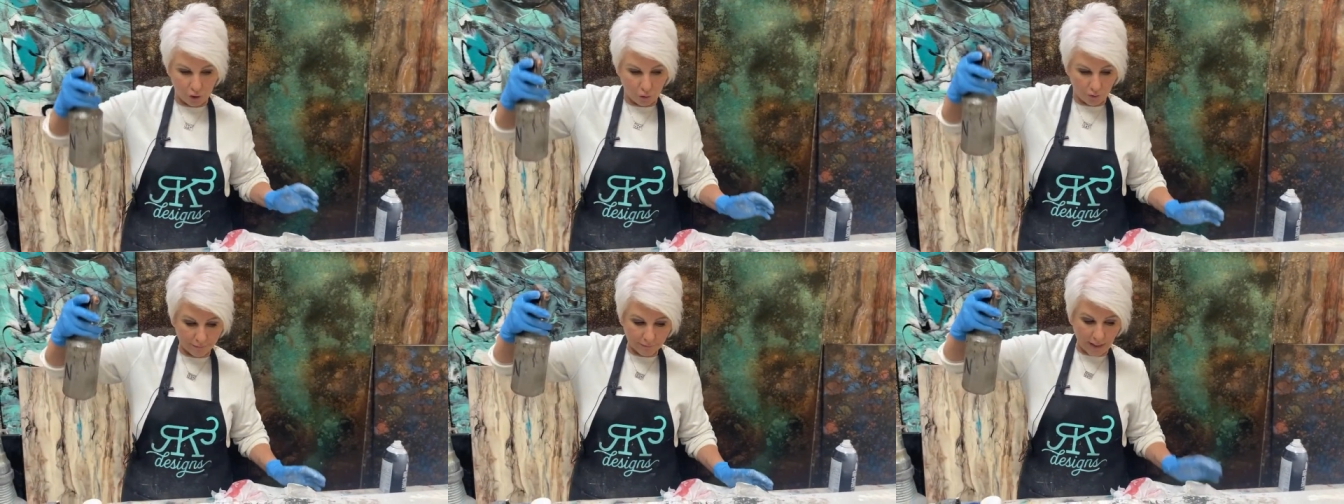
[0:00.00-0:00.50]

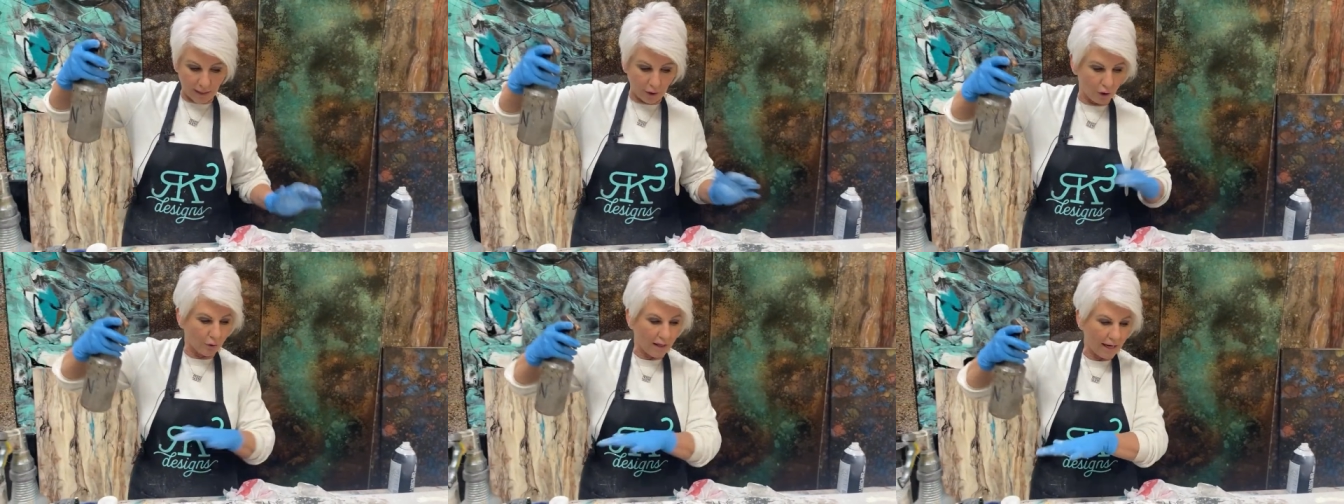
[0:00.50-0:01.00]
going, and you
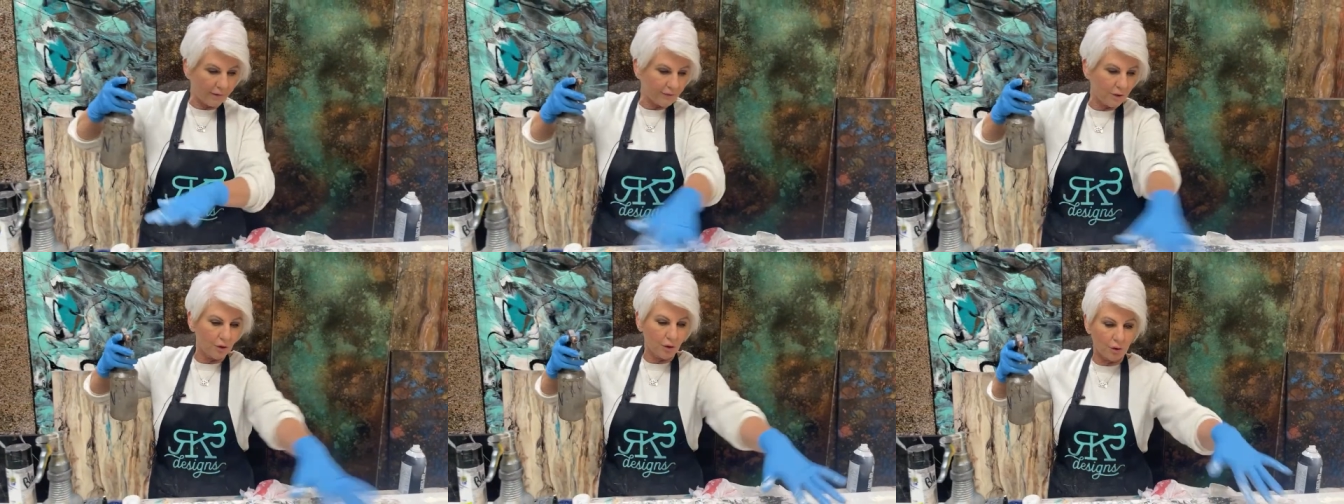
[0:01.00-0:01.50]
don't have
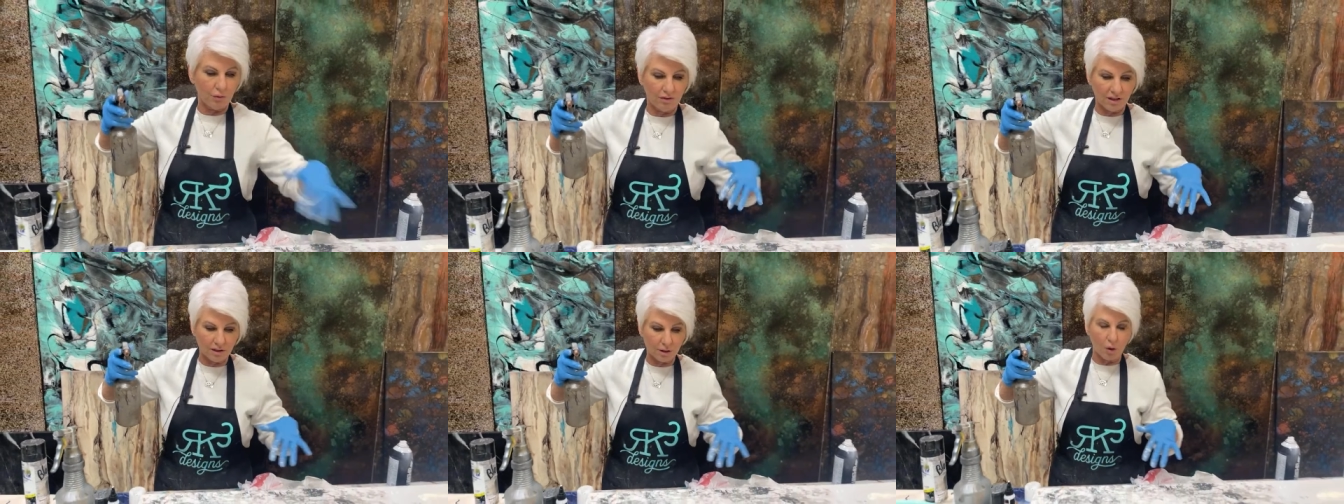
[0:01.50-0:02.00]
to do
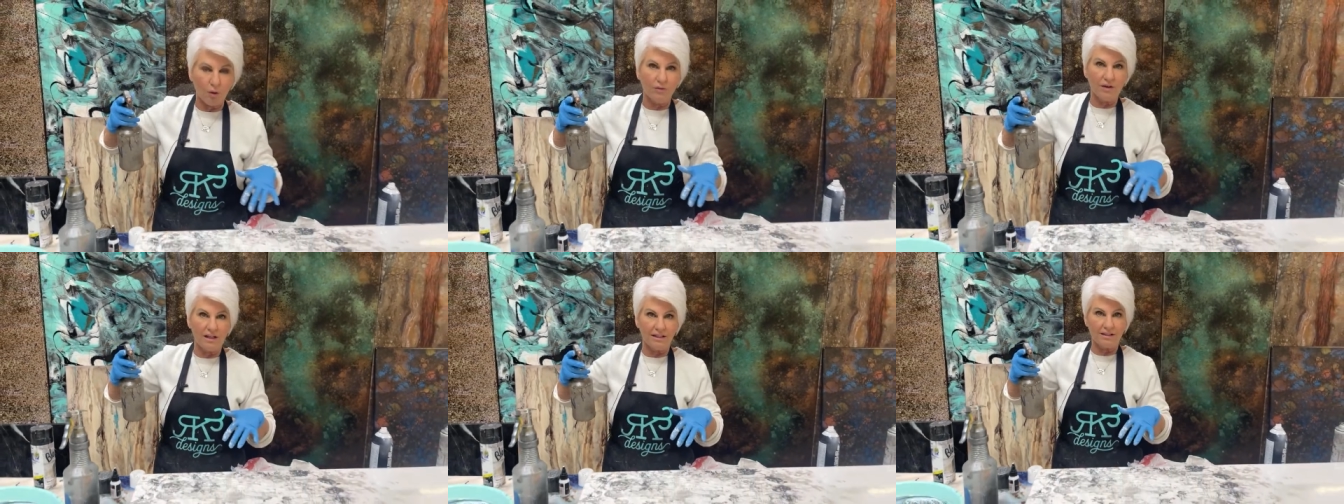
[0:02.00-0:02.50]
this
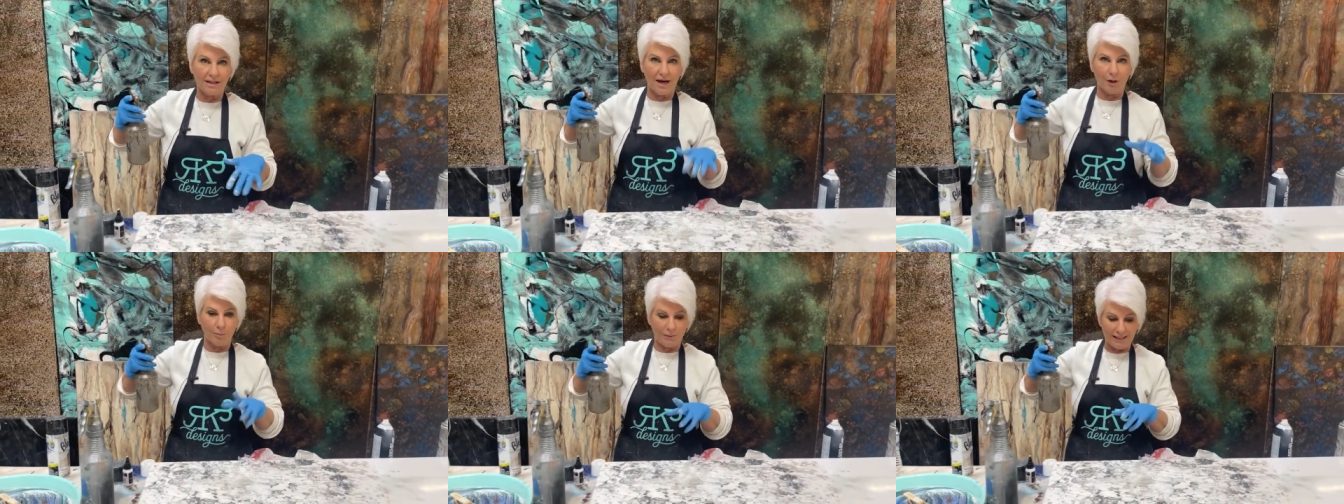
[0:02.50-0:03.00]
over the
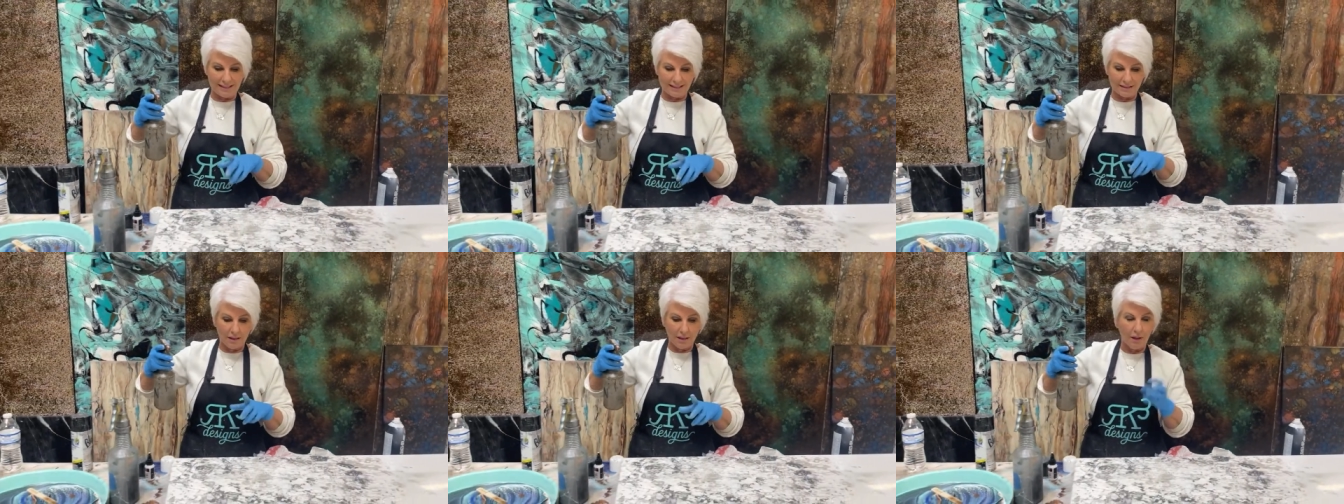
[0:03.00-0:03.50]
entire piece.